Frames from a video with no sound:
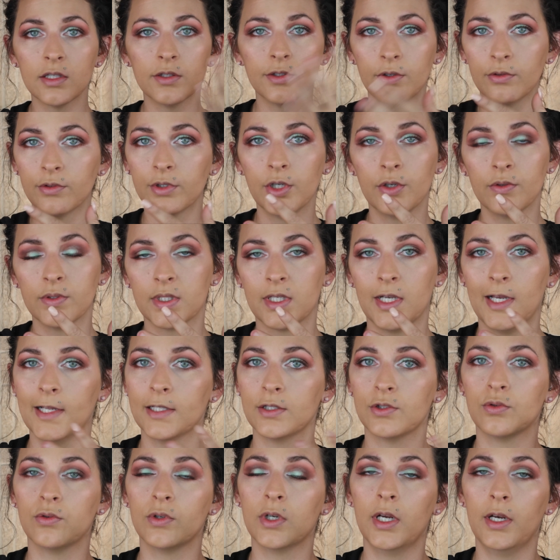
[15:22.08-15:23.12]
I also don't
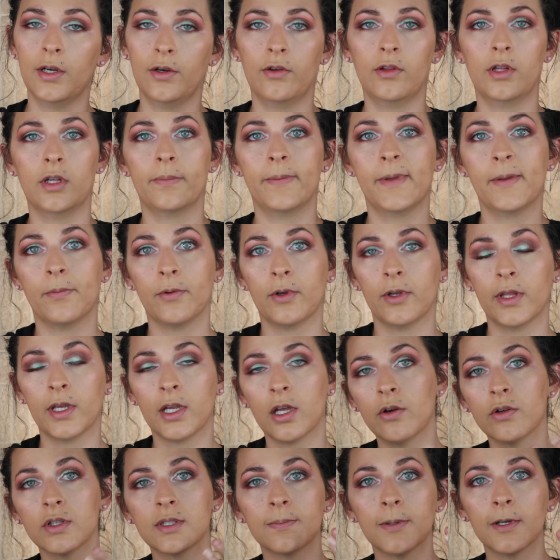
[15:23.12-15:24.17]
nose contour. And a lot of
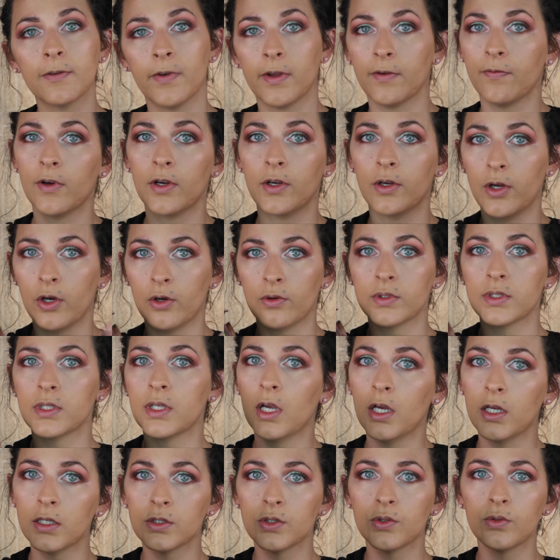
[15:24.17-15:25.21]
people are like, oh, it's perfect for
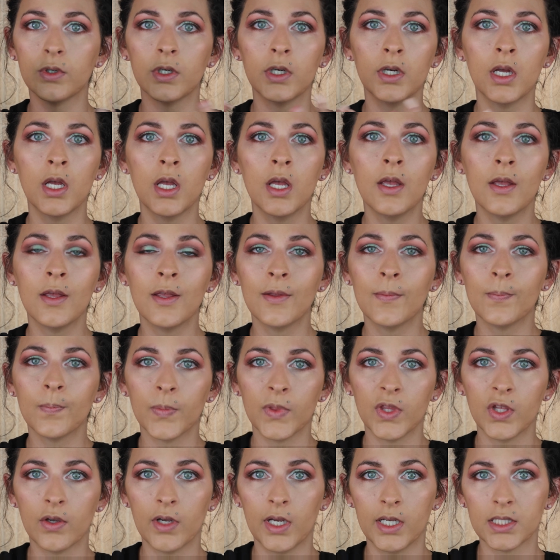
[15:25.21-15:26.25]
nose contour.
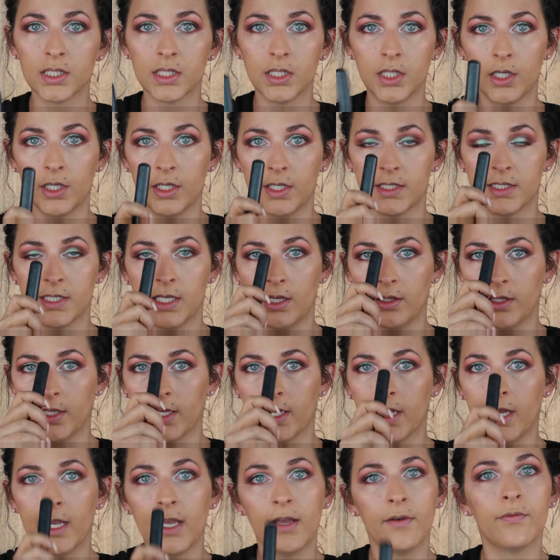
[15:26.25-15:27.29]
You guys can already
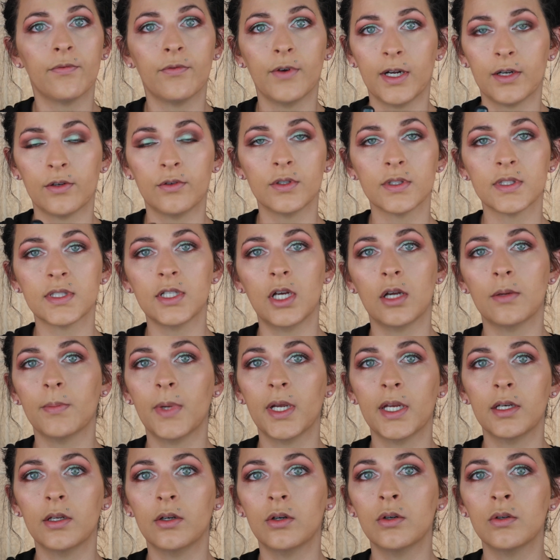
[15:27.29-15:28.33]
tell, like I have freckles
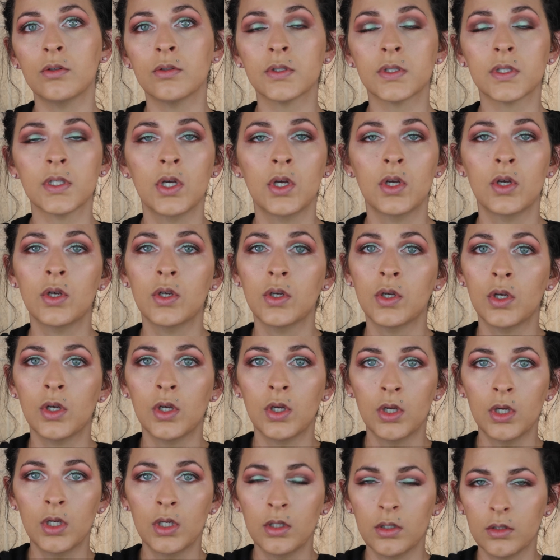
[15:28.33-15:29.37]
down my nose,
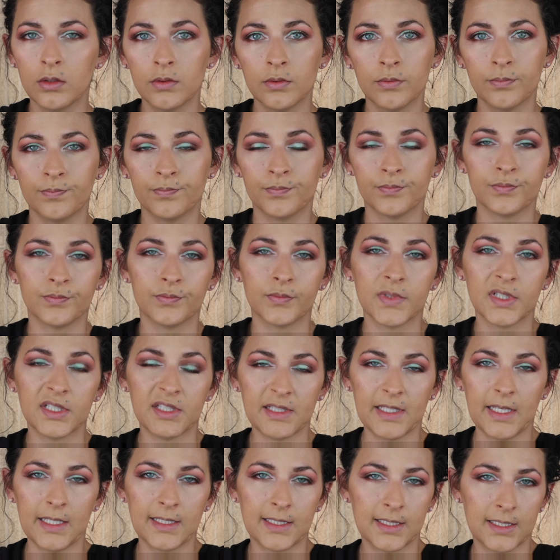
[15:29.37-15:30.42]

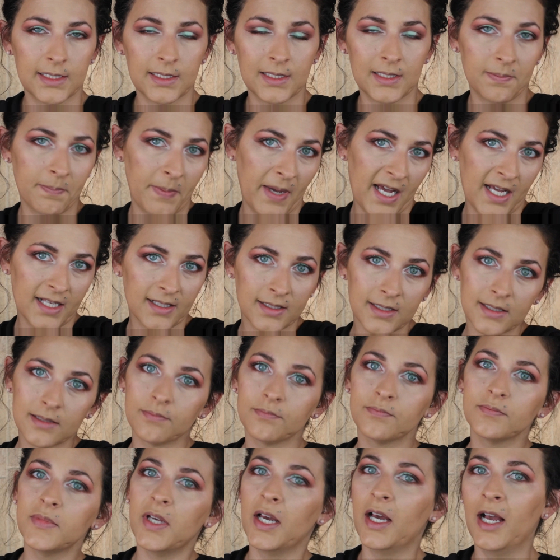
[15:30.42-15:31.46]

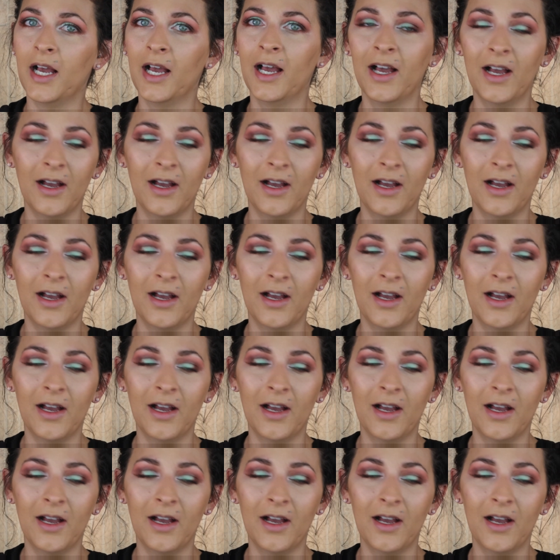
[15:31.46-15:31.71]
sunspots.